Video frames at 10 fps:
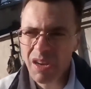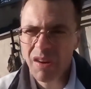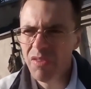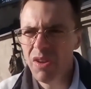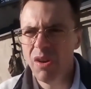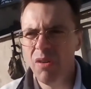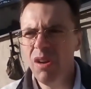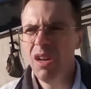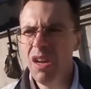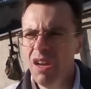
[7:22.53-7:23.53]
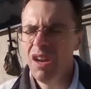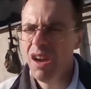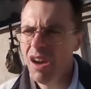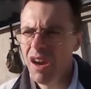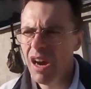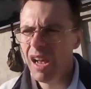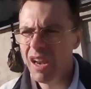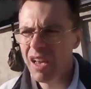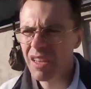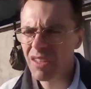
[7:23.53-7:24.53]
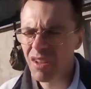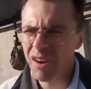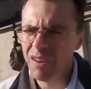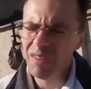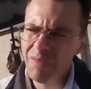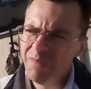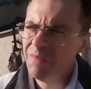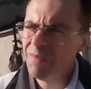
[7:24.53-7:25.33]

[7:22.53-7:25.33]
I don't know. I like it her